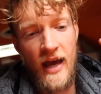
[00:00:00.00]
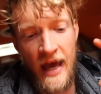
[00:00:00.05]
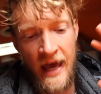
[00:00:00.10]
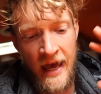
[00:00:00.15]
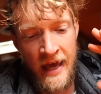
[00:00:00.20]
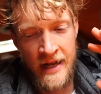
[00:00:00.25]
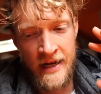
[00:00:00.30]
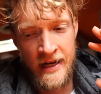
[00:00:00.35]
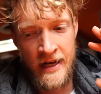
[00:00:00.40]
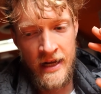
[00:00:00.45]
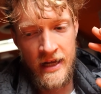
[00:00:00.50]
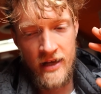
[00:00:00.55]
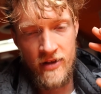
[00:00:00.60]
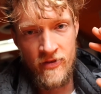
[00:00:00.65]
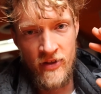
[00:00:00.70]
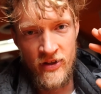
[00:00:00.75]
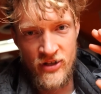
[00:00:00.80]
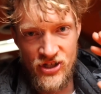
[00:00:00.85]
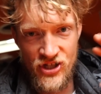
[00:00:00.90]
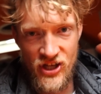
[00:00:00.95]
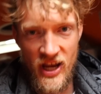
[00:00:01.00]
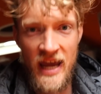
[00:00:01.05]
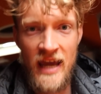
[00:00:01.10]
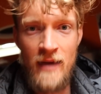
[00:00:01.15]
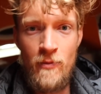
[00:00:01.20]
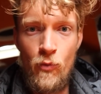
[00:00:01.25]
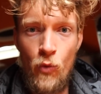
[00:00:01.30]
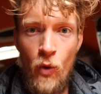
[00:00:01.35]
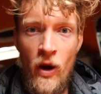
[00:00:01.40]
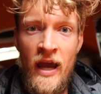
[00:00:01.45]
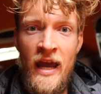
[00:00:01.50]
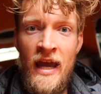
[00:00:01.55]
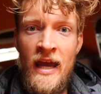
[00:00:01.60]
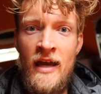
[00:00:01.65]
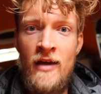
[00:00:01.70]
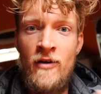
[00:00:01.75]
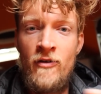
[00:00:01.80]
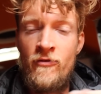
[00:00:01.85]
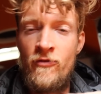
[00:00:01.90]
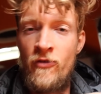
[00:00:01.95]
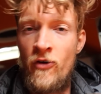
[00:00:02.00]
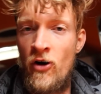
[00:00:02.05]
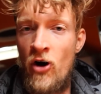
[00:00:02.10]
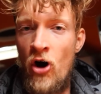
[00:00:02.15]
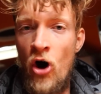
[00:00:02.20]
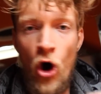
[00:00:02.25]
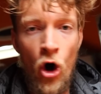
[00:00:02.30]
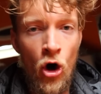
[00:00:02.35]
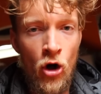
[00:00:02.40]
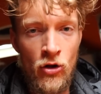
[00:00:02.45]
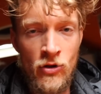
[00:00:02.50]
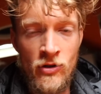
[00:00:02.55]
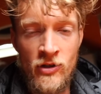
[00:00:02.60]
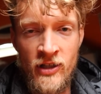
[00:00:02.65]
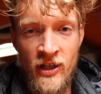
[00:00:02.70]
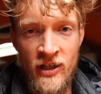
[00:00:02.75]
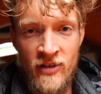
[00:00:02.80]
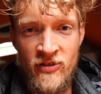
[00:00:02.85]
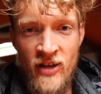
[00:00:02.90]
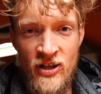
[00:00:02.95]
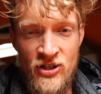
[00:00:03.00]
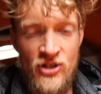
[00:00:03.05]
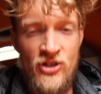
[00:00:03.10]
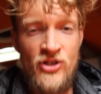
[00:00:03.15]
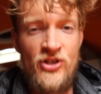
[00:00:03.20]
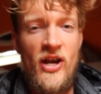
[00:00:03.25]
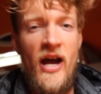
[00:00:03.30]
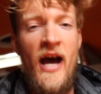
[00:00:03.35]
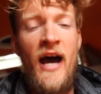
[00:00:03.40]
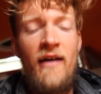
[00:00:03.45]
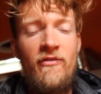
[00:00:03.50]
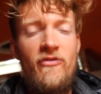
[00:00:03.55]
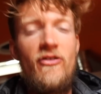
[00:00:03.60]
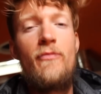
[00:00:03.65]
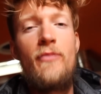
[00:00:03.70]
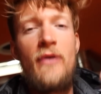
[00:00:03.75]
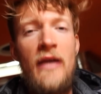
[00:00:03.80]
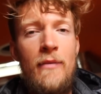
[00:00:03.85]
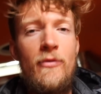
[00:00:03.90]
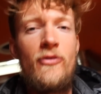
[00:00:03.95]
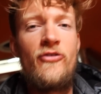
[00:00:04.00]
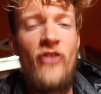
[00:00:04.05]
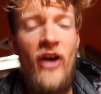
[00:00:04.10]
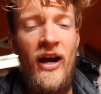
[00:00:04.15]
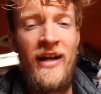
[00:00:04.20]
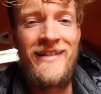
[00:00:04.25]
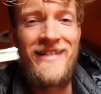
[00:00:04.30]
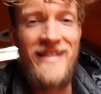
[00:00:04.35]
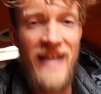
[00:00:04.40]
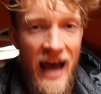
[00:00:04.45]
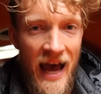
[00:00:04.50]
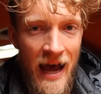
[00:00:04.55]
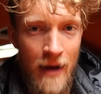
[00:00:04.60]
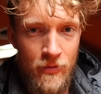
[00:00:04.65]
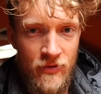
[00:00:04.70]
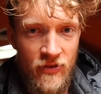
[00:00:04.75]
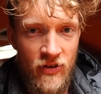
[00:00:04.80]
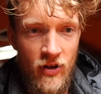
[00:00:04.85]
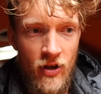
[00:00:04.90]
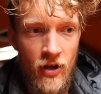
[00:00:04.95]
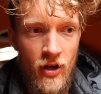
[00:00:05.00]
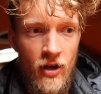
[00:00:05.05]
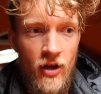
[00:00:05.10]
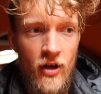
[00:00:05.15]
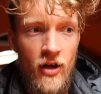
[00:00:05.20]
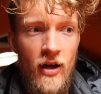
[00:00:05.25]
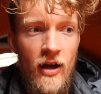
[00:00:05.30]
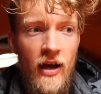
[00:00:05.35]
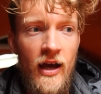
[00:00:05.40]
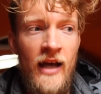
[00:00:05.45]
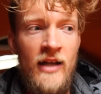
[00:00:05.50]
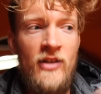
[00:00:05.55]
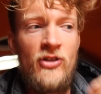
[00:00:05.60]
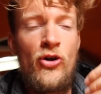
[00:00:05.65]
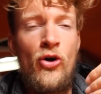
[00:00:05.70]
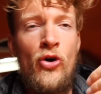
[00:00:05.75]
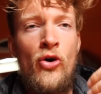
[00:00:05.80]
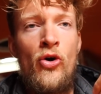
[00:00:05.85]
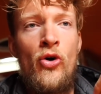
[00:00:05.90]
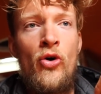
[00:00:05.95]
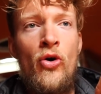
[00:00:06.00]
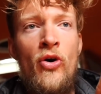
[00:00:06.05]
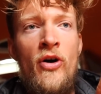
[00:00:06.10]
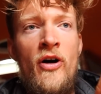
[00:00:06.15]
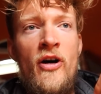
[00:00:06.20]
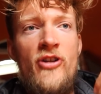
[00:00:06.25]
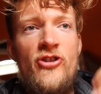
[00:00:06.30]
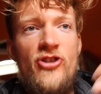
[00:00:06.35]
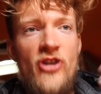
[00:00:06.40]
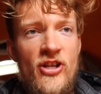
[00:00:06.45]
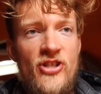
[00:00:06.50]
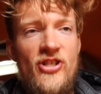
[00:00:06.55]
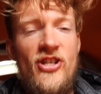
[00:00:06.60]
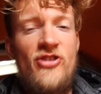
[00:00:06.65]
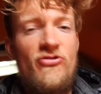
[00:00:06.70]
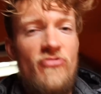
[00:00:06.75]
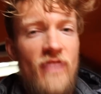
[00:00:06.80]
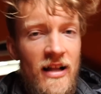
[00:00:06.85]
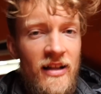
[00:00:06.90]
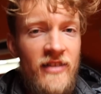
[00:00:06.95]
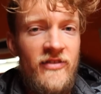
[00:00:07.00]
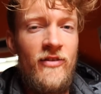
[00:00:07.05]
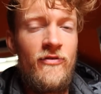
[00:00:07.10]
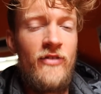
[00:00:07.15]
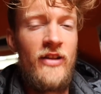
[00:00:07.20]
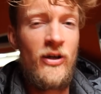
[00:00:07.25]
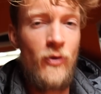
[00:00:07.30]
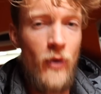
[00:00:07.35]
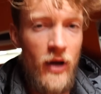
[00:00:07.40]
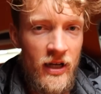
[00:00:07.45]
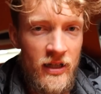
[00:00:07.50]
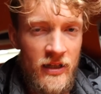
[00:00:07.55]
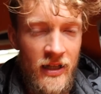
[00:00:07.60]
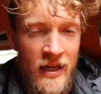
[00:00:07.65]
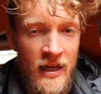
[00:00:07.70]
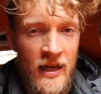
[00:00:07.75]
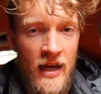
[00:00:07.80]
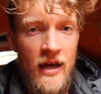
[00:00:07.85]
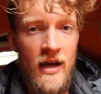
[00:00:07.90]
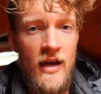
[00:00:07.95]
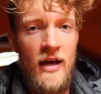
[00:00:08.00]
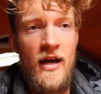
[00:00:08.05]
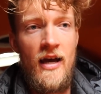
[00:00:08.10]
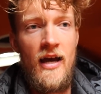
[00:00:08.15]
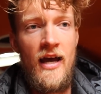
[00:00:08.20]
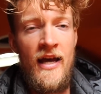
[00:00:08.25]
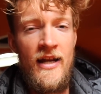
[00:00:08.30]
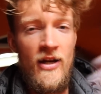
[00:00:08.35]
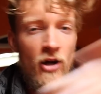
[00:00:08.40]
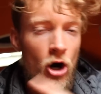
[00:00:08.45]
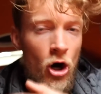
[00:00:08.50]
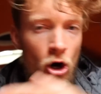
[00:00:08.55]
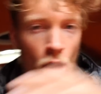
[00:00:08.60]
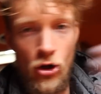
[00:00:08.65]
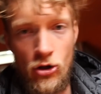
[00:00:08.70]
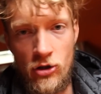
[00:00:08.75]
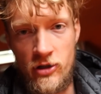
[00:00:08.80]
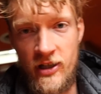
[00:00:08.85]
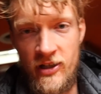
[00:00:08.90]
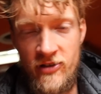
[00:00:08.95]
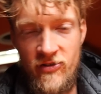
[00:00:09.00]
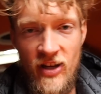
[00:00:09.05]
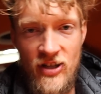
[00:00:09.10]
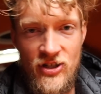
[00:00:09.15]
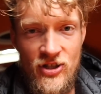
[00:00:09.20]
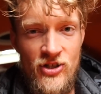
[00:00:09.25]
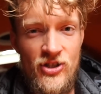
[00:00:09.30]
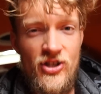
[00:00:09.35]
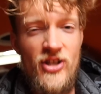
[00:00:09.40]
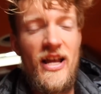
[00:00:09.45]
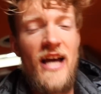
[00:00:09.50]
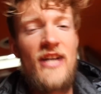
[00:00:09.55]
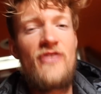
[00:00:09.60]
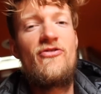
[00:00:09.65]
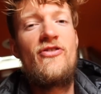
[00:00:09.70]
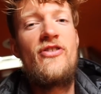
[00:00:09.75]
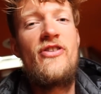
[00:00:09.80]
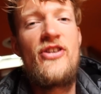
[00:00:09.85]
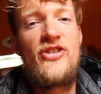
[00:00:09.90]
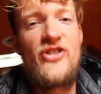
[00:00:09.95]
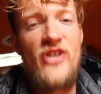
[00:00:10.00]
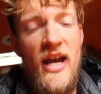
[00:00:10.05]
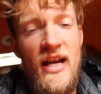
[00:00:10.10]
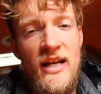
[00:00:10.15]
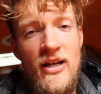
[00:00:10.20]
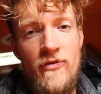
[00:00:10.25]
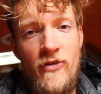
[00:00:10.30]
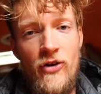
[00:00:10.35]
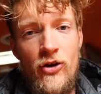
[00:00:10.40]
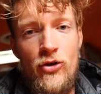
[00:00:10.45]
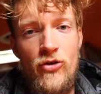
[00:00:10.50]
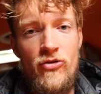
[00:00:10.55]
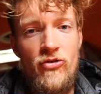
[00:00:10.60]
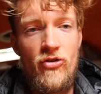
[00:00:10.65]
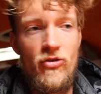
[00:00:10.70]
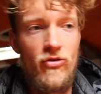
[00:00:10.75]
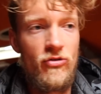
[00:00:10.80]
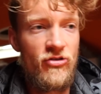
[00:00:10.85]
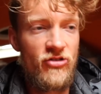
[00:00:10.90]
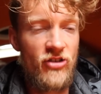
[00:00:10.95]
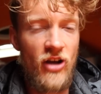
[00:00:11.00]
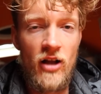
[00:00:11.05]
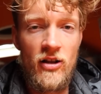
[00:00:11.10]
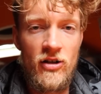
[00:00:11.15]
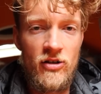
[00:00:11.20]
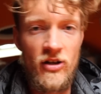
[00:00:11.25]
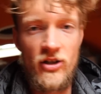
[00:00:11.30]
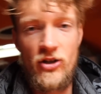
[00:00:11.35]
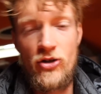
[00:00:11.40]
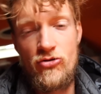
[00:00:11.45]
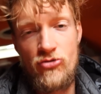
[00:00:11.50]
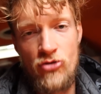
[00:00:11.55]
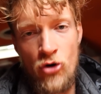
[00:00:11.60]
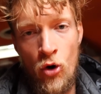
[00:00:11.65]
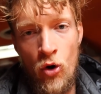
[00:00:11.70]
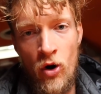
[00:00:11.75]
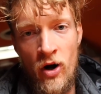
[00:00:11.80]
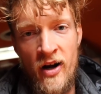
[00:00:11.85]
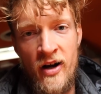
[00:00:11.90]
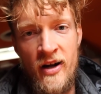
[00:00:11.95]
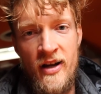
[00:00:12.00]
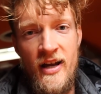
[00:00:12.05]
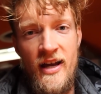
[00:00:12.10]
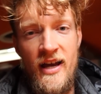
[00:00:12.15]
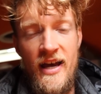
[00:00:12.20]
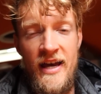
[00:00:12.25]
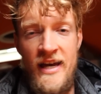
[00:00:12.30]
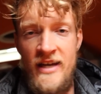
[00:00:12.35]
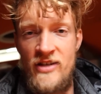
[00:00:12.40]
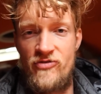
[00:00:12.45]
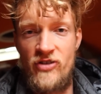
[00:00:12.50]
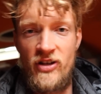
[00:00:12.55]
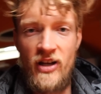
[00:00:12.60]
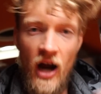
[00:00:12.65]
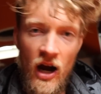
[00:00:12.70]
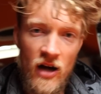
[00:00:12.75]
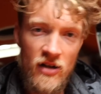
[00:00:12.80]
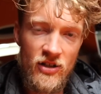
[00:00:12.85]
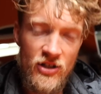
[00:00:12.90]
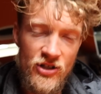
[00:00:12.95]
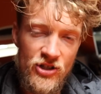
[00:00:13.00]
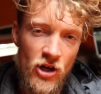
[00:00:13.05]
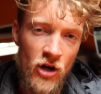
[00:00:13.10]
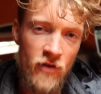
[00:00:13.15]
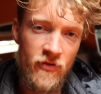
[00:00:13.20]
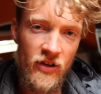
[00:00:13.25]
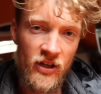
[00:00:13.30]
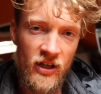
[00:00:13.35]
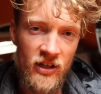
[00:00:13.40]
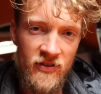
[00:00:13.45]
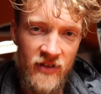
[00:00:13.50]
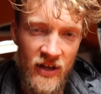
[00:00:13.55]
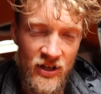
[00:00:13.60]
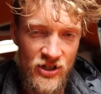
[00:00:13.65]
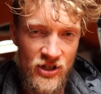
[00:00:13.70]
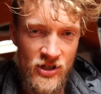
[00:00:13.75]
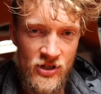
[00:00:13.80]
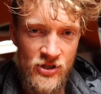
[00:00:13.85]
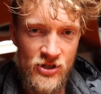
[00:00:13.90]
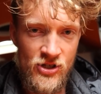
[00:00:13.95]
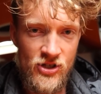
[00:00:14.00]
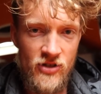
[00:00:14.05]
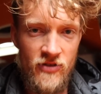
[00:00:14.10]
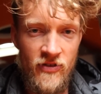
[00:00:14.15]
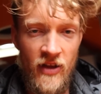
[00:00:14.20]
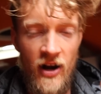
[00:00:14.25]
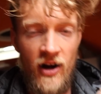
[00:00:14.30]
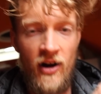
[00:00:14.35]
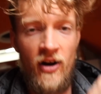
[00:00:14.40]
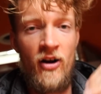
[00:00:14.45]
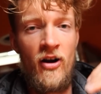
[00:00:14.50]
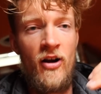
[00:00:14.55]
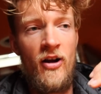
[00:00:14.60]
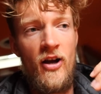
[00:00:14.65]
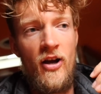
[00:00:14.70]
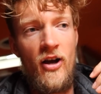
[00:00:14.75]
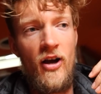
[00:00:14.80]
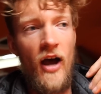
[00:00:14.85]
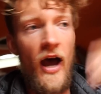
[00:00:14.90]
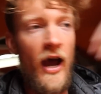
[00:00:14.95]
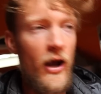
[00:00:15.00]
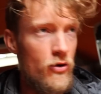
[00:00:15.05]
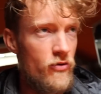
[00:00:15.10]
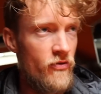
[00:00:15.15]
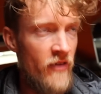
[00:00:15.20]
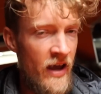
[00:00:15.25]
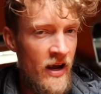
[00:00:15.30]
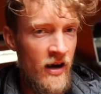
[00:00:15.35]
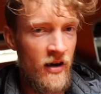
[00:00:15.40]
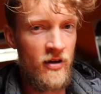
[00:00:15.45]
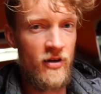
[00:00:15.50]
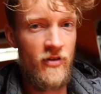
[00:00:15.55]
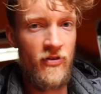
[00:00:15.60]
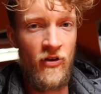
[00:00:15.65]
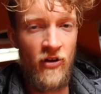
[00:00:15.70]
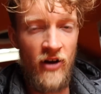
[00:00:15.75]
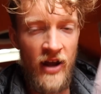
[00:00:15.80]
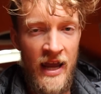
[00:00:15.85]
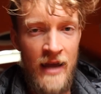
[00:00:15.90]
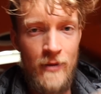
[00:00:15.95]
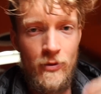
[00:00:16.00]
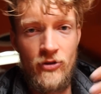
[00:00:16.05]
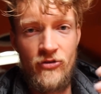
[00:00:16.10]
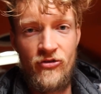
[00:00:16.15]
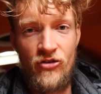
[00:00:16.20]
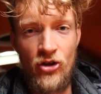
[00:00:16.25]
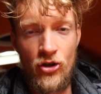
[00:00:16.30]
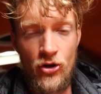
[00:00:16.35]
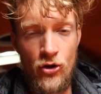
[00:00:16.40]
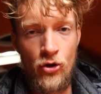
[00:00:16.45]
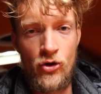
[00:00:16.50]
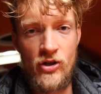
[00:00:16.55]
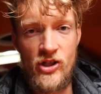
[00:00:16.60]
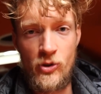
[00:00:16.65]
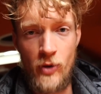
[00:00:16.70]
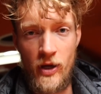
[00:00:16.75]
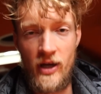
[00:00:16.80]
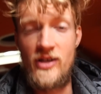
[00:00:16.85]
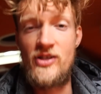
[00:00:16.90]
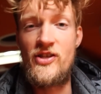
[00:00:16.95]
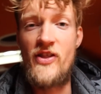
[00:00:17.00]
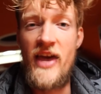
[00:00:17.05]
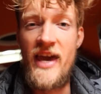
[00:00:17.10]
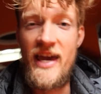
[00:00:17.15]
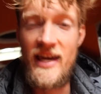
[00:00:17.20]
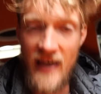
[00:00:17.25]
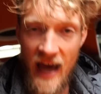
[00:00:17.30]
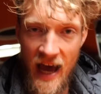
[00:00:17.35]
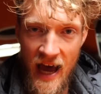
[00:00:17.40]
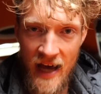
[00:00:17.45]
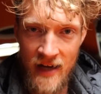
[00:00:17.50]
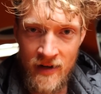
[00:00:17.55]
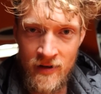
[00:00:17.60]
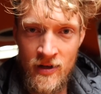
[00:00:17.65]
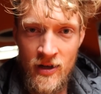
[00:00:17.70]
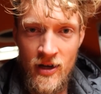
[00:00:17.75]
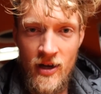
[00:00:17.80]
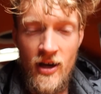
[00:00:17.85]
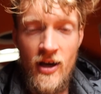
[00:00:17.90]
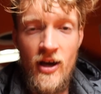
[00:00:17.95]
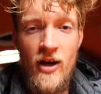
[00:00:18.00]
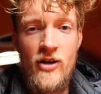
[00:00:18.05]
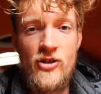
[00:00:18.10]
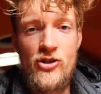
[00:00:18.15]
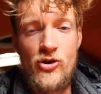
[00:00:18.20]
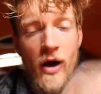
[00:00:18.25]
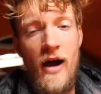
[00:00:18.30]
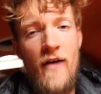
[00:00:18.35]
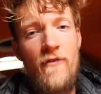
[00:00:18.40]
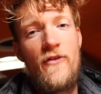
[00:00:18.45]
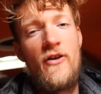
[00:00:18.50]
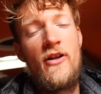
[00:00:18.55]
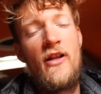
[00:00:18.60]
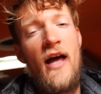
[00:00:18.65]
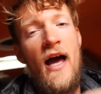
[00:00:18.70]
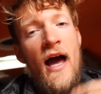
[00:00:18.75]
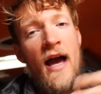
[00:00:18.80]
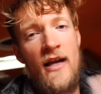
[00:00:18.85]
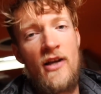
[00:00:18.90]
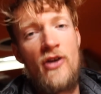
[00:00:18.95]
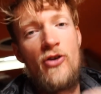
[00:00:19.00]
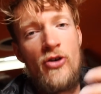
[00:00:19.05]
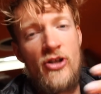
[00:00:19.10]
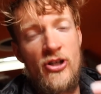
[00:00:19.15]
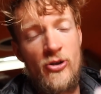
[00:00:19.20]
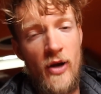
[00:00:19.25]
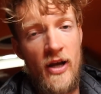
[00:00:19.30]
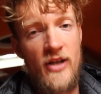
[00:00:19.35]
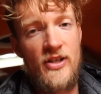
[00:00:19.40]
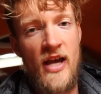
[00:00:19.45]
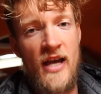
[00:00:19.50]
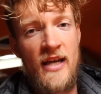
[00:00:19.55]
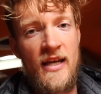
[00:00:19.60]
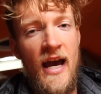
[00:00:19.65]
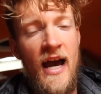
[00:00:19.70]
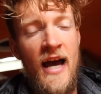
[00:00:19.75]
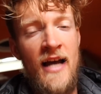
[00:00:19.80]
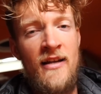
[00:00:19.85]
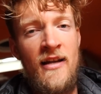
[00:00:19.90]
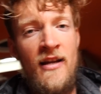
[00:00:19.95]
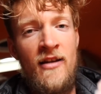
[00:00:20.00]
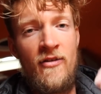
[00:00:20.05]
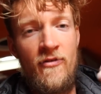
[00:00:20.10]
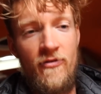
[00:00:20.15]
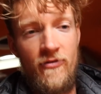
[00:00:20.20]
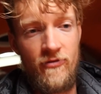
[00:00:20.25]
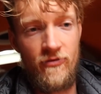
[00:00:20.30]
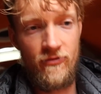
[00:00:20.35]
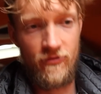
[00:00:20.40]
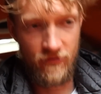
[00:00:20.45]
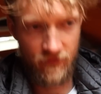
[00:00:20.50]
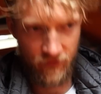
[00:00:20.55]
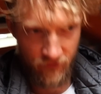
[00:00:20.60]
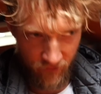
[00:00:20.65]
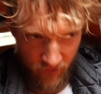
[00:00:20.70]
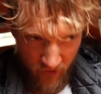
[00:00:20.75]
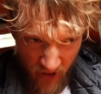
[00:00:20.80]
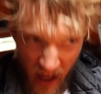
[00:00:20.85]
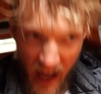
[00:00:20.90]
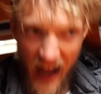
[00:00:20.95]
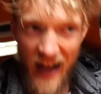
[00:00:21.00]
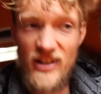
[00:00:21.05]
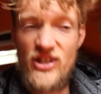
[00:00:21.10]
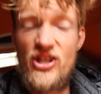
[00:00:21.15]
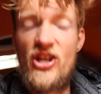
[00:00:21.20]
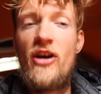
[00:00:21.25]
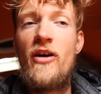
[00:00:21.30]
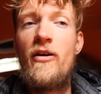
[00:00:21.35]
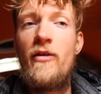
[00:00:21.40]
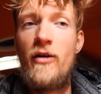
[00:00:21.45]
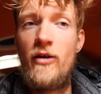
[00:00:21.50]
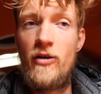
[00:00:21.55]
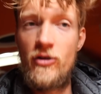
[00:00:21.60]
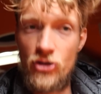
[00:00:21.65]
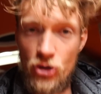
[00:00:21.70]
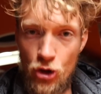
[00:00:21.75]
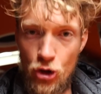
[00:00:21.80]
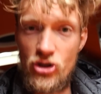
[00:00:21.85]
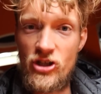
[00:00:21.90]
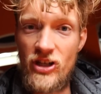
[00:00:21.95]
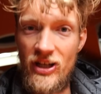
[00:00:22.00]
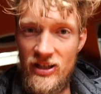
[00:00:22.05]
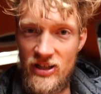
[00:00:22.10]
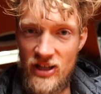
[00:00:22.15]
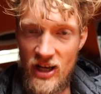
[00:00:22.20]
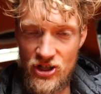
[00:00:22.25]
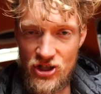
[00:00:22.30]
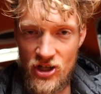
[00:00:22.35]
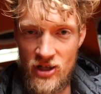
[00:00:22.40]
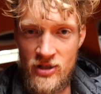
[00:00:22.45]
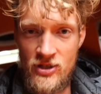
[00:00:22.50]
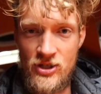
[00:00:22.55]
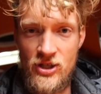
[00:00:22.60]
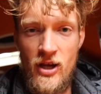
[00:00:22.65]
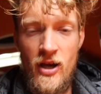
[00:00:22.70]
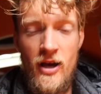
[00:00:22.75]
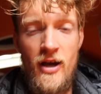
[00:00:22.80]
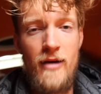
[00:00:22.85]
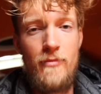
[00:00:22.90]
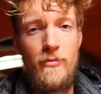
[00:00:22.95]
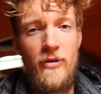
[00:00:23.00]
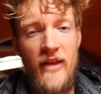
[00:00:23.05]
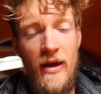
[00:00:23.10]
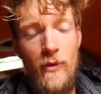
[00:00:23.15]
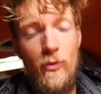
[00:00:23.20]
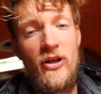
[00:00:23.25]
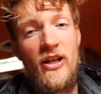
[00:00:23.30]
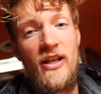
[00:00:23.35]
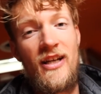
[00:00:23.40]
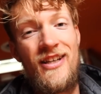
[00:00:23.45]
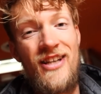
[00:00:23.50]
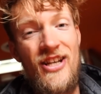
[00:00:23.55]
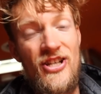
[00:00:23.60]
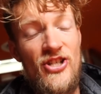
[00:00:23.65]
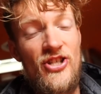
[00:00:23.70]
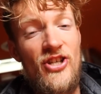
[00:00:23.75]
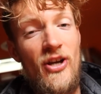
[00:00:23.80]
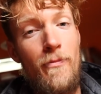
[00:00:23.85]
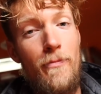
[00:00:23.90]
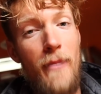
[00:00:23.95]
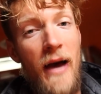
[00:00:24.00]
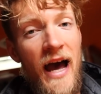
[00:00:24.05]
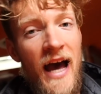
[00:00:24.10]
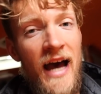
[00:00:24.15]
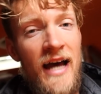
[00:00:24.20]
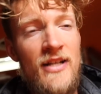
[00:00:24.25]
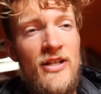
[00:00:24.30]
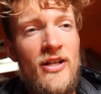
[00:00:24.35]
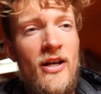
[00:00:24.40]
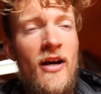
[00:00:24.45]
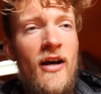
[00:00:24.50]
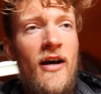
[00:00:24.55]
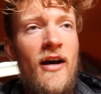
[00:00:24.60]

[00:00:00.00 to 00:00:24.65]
in the same way for all conditions. I have to be able to adapt and go just as relatively quickly in all conditions. And that's really the sign of a good sculler, a good rower, is regardless of the conditions that are out there, they're able to go as quick as they can. So I feel that I can go as quick as I can in the flat, good conditions, but then when the conditions are bad,